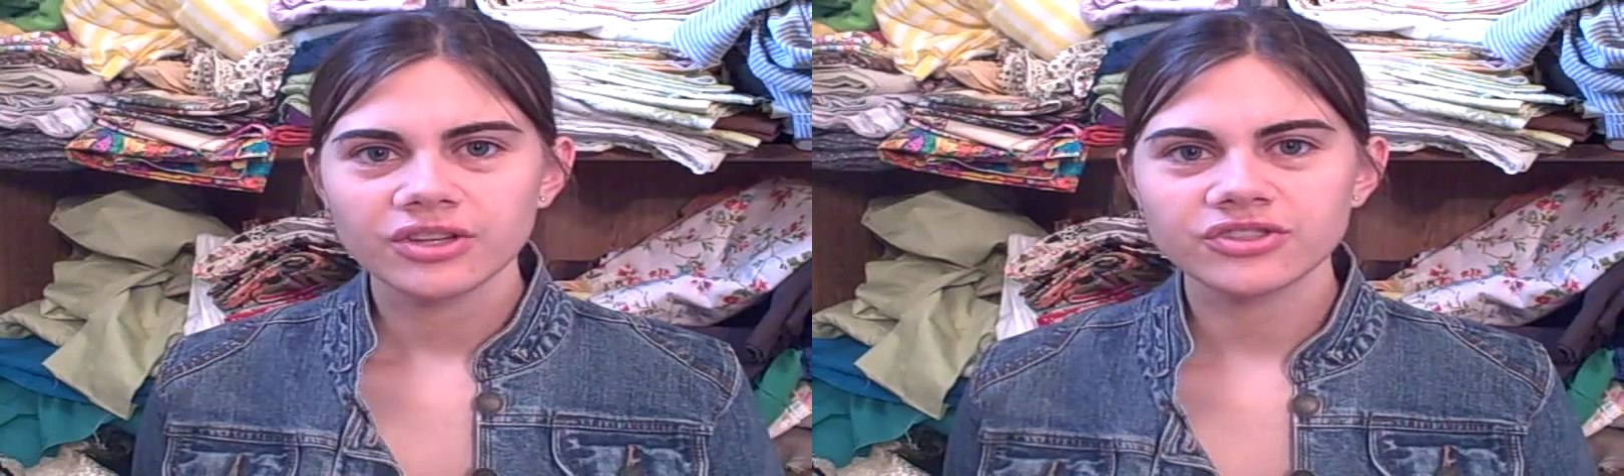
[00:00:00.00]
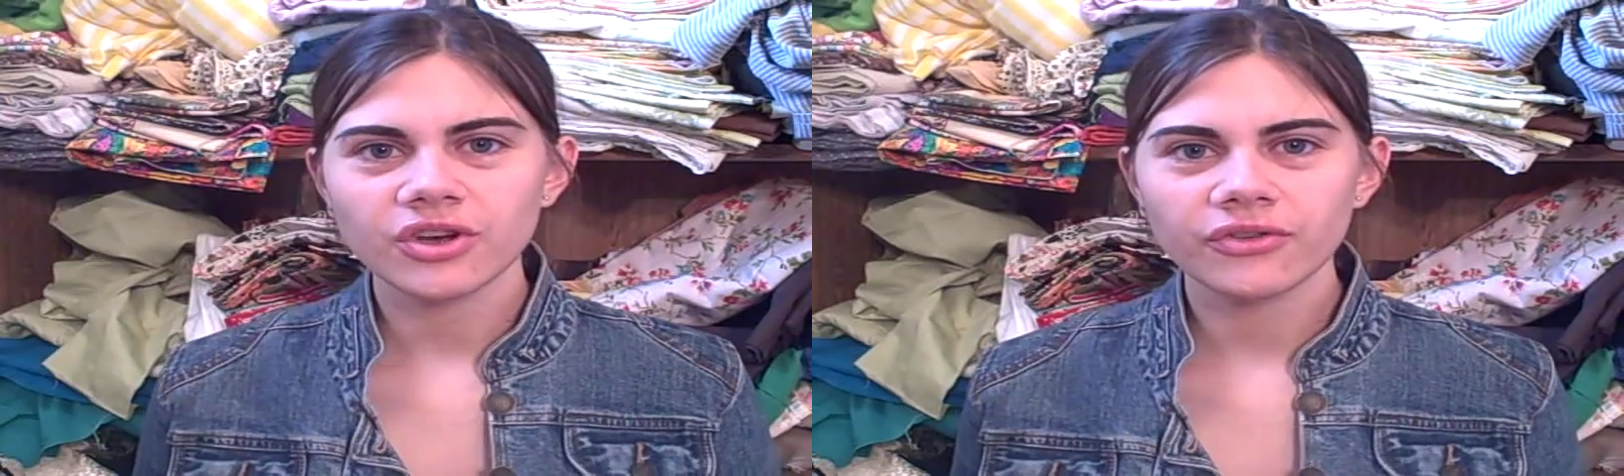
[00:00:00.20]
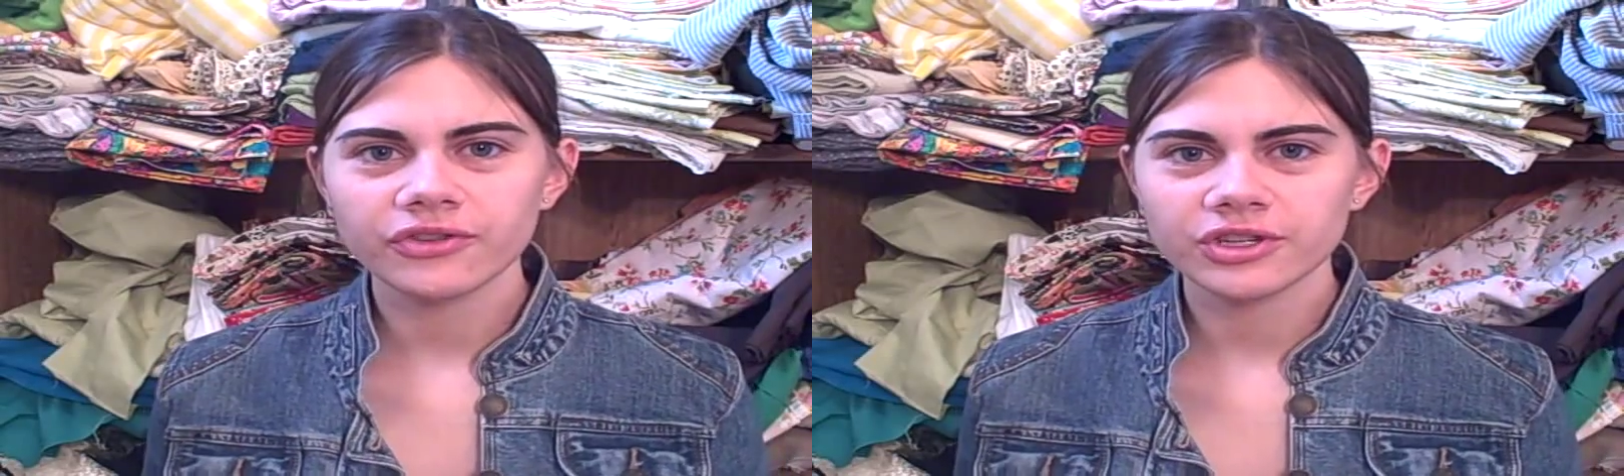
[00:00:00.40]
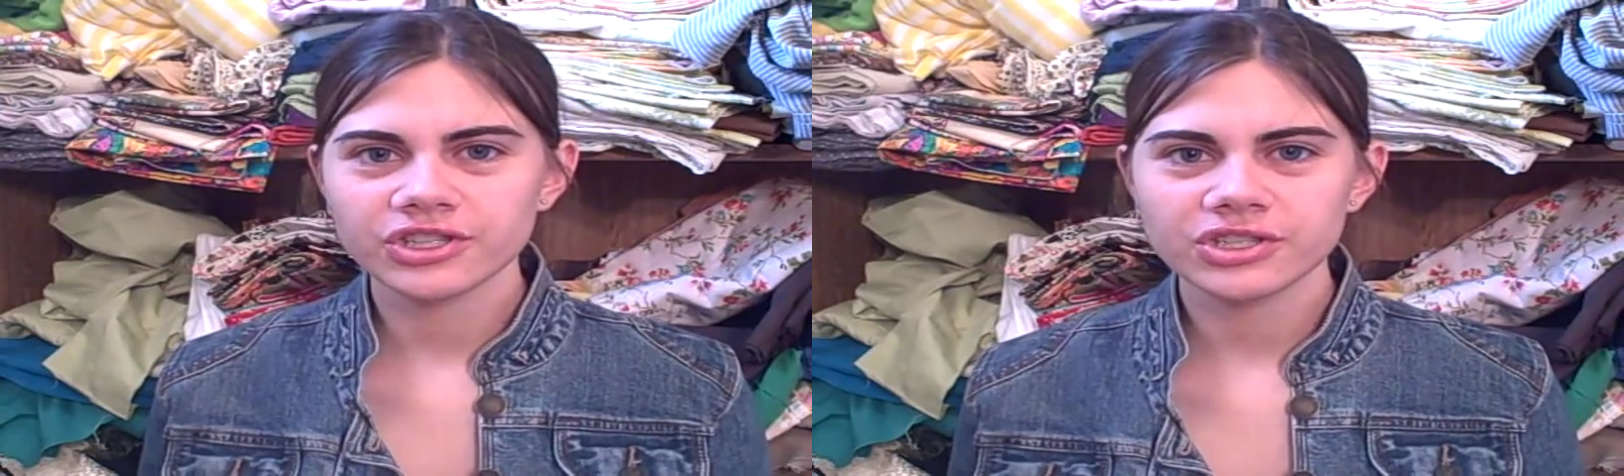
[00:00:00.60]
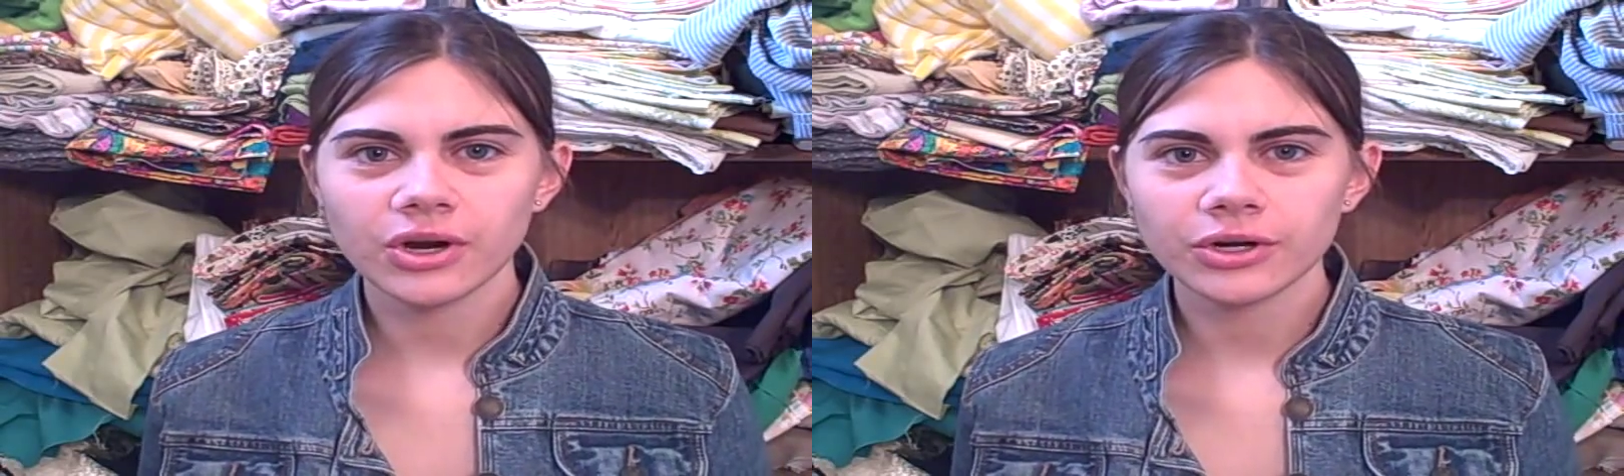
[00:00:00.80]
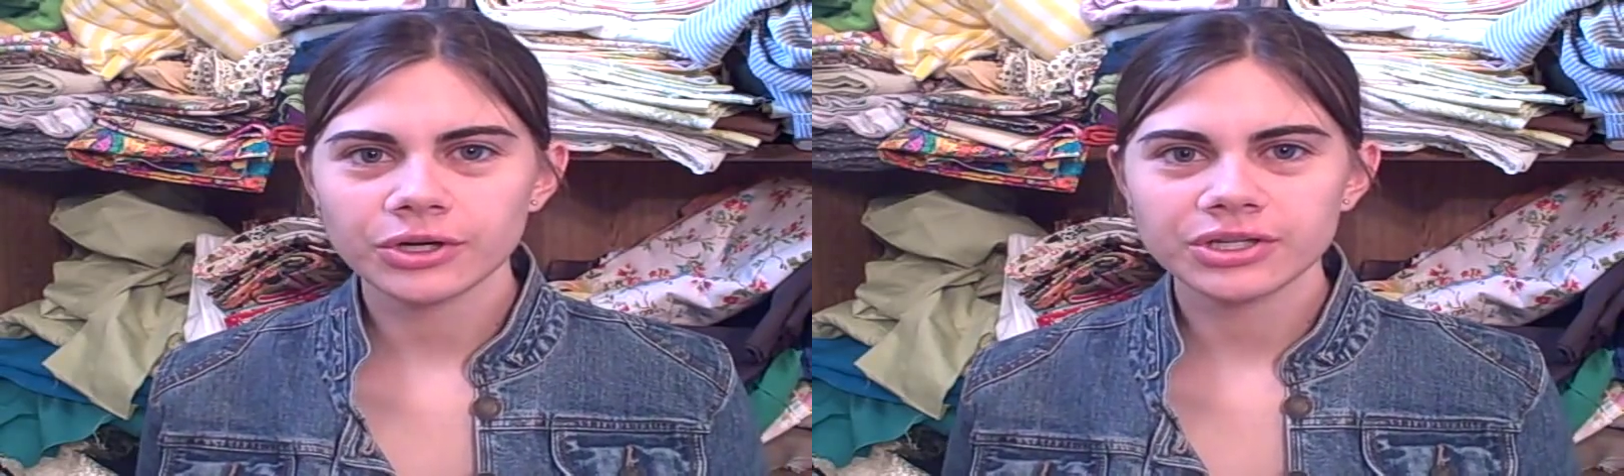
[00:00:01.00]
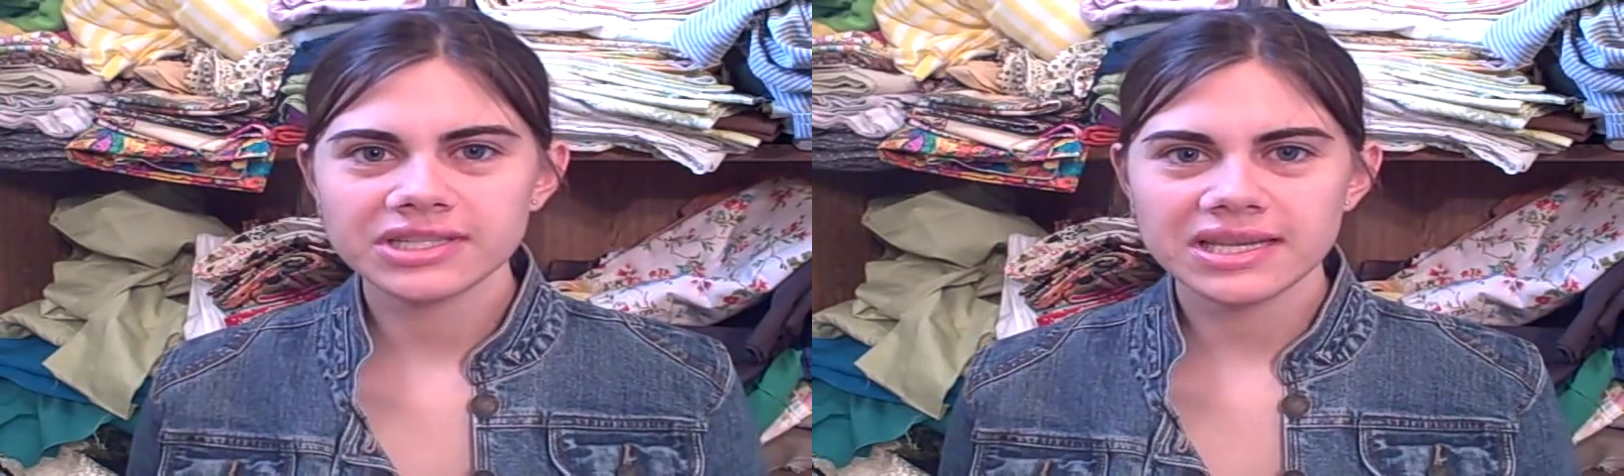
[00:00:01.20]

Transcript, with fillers: So for starters